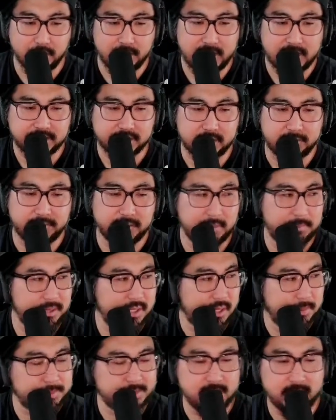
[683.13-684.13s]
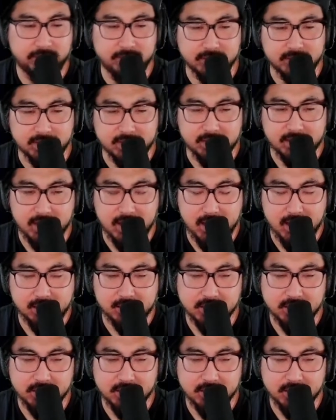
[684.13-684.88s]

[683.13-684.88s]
That's our Flippy update for today.